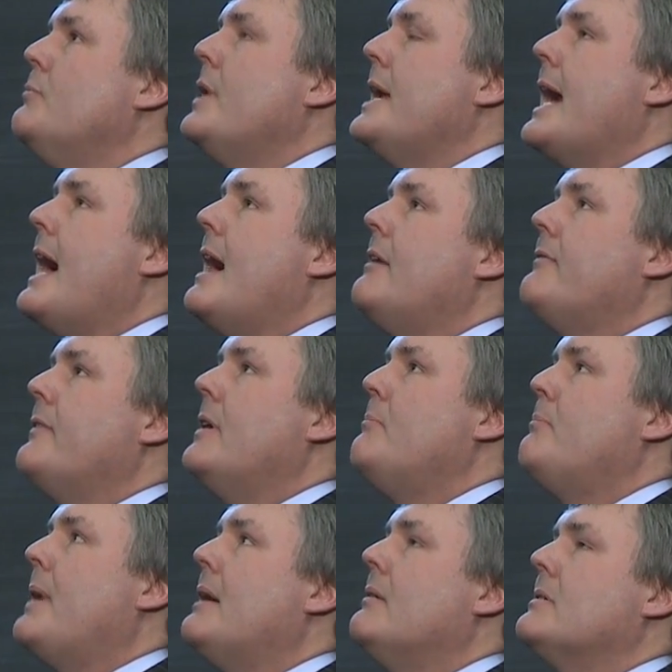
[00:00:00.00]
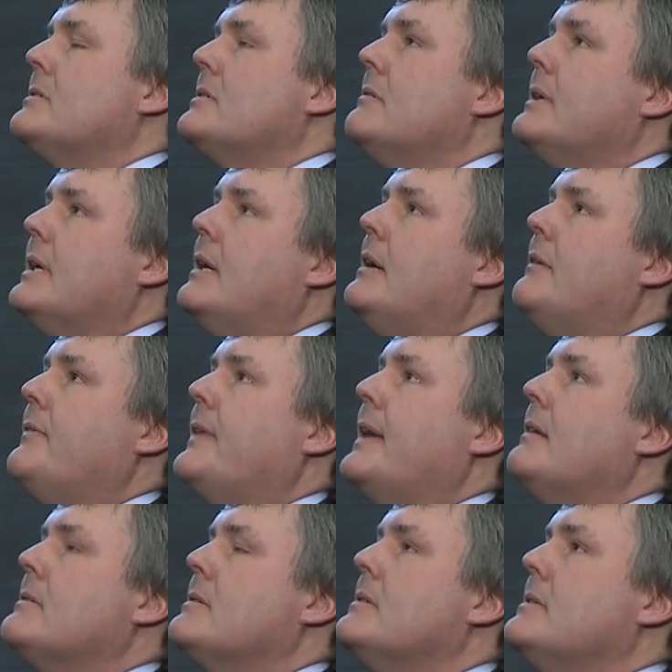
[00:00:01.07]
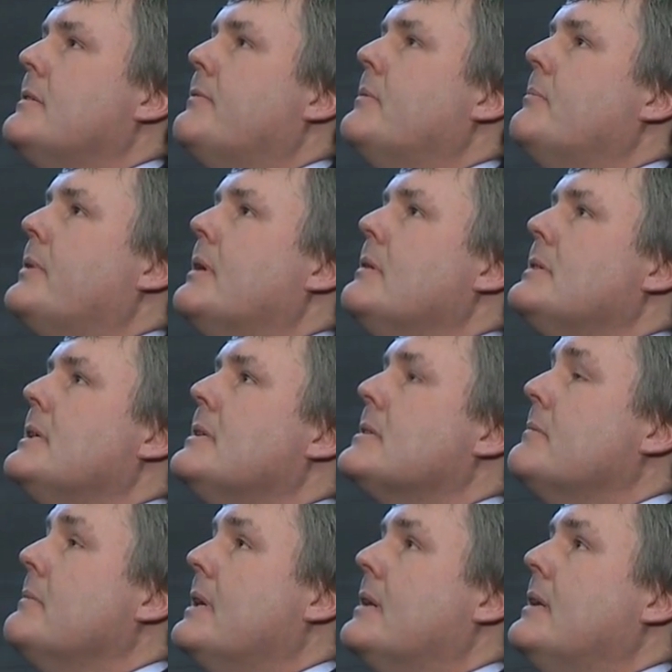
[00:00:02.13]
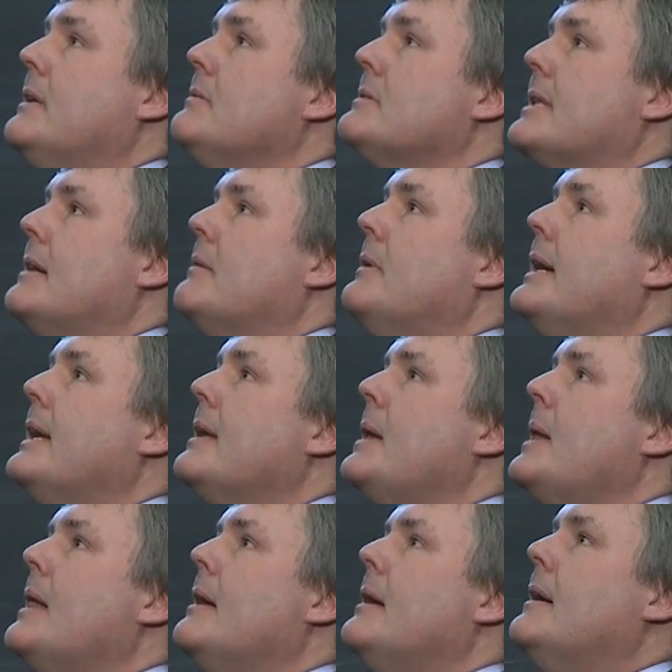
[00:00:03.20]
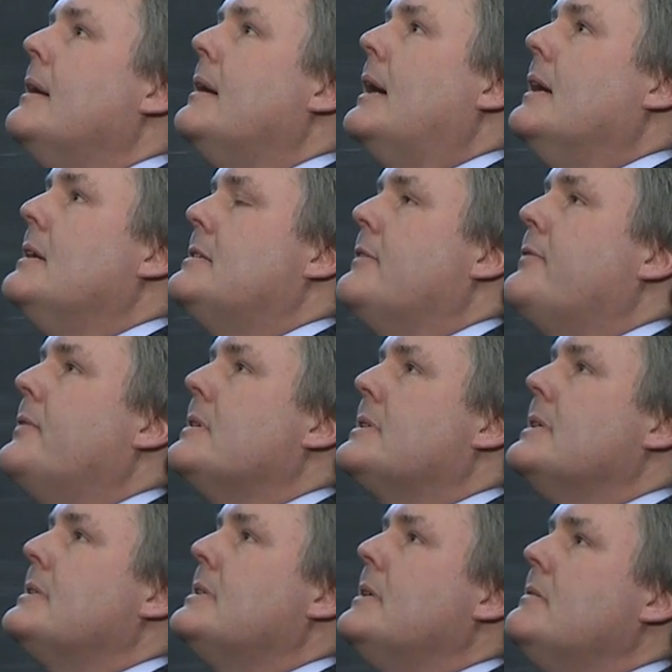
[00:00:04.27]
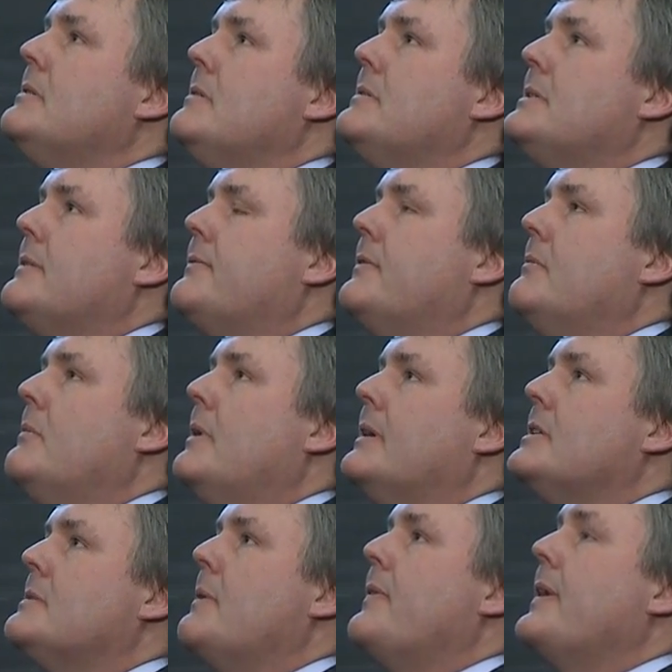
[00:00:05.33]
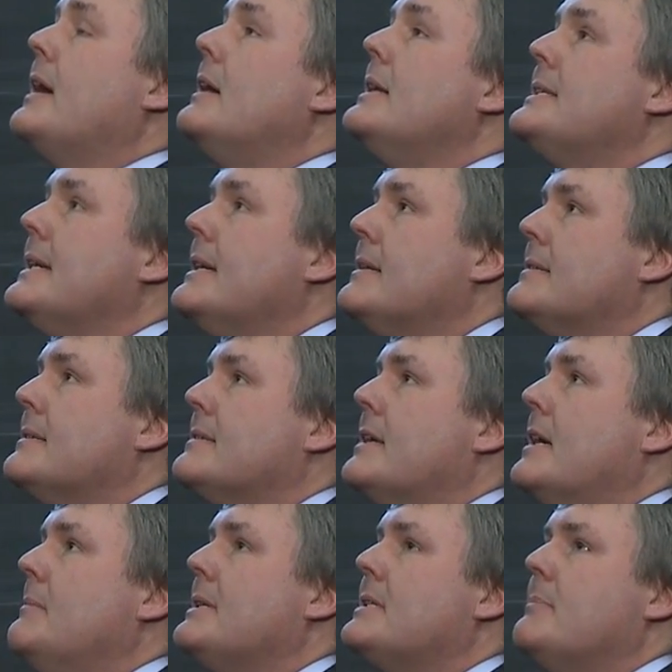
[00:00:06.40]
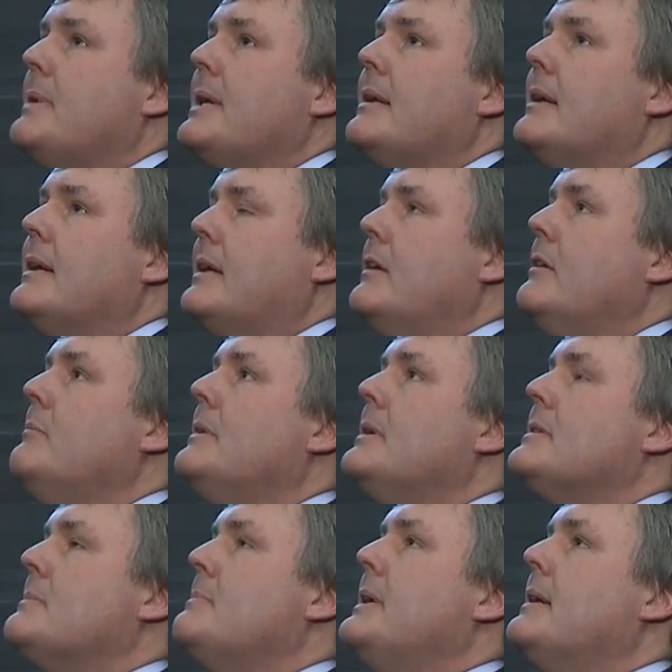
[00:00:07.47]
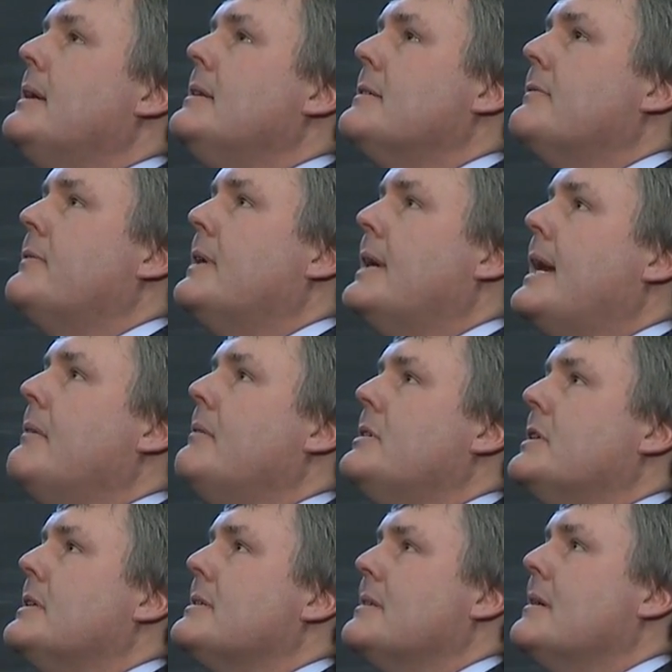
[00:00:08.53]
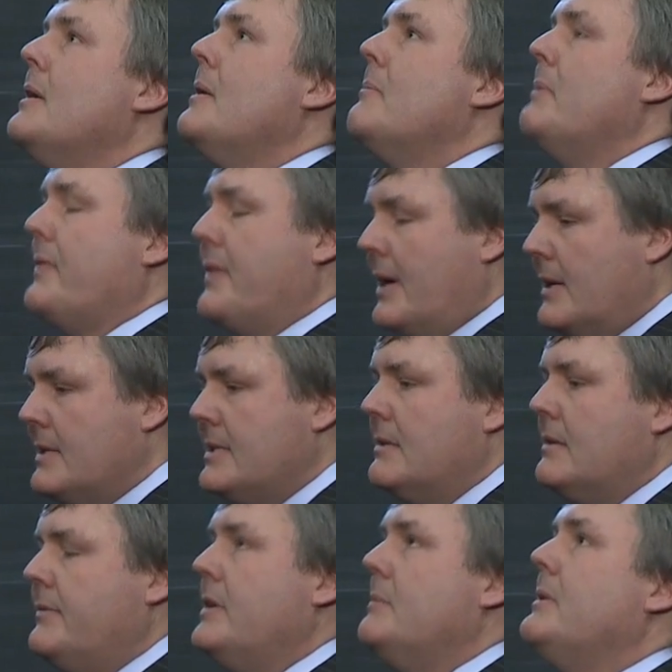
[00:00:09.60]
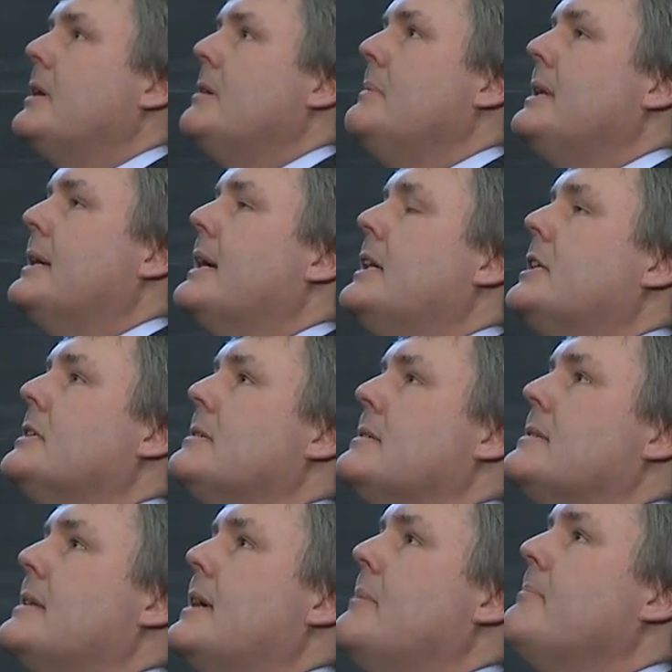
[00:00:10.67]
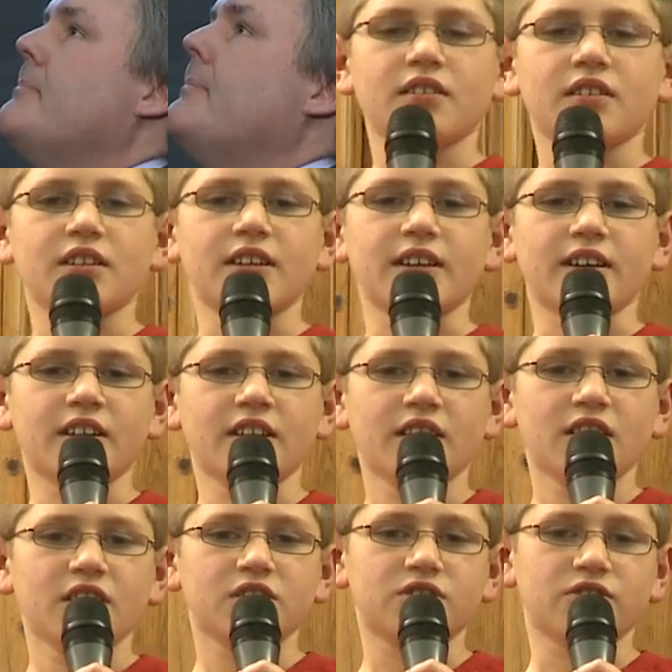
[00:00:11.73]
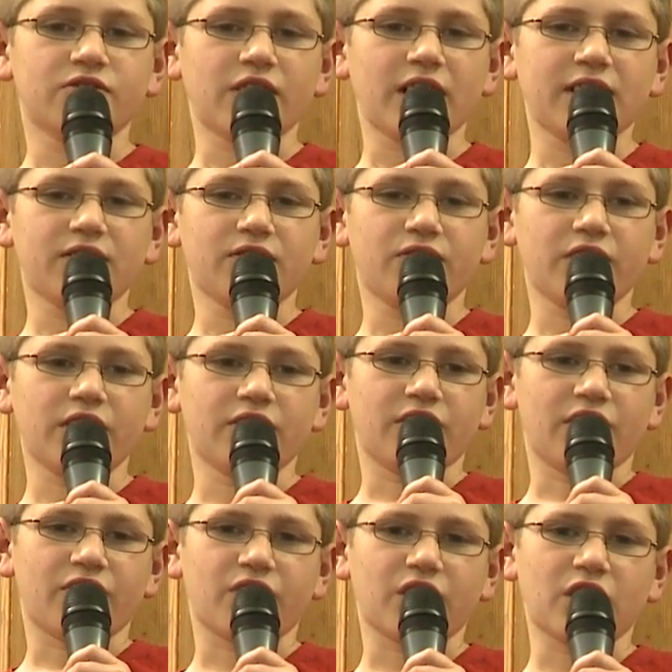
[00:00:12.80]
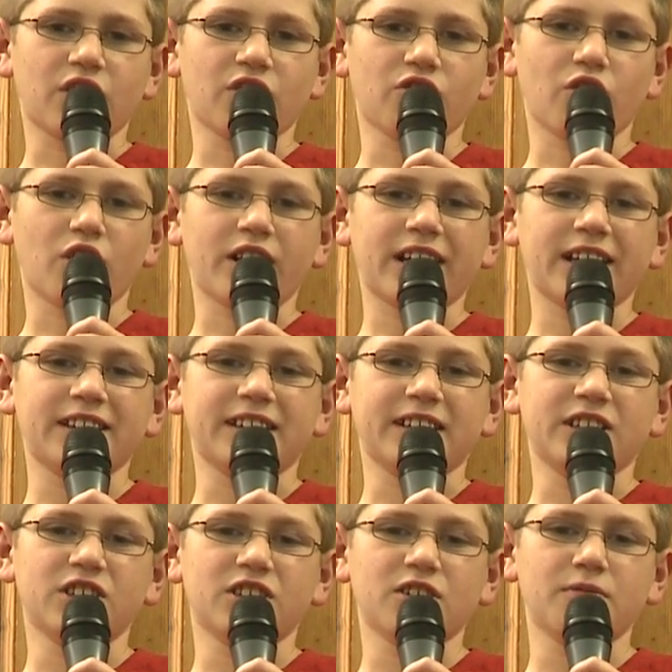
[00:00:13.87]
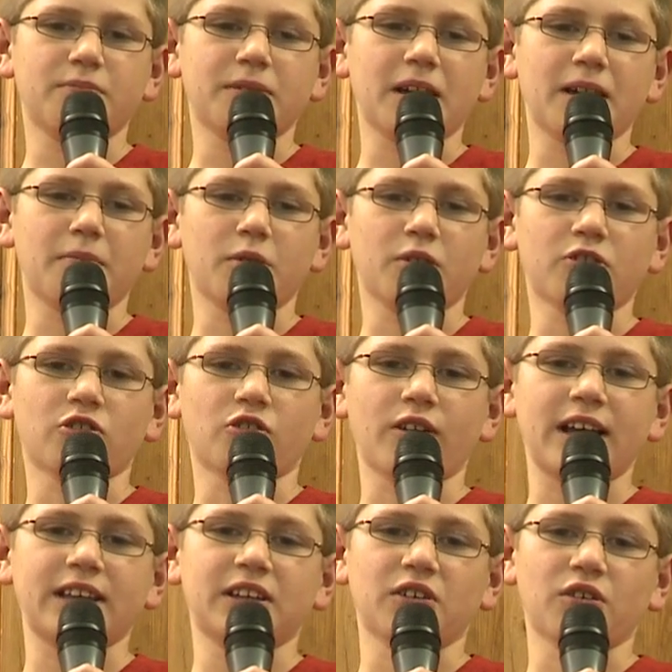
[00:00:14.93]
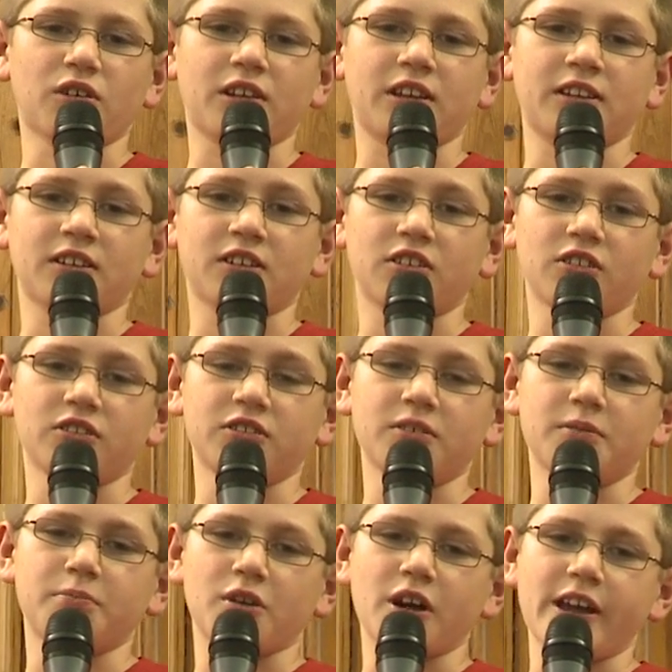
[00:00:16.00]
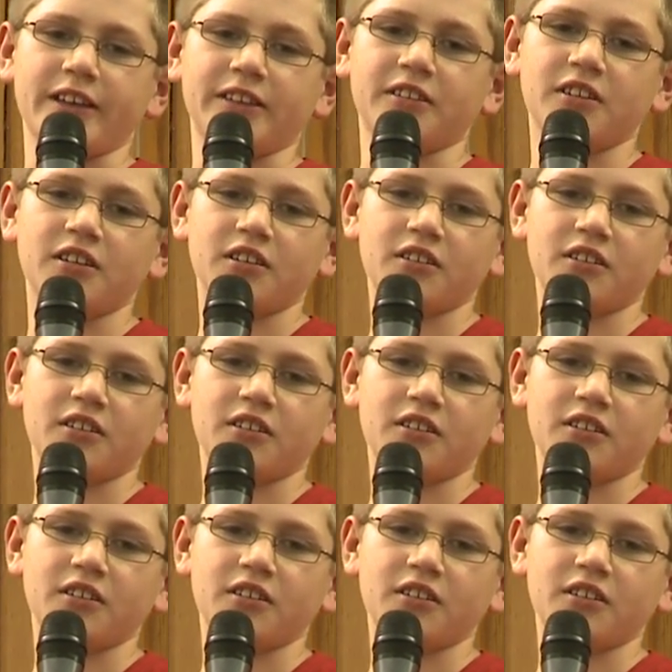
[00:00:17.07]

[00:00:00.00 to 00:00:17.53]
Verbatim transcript: We have about two and a half thousand different proteins that we can use that way. And different tissues use different ones, but the idea is the same. It's a bit like humans speaking different languages, but the idea of human communication is the same. Yeah, so then in theory, if you can grow a kidney, you could be able to grow any organ, including the brain.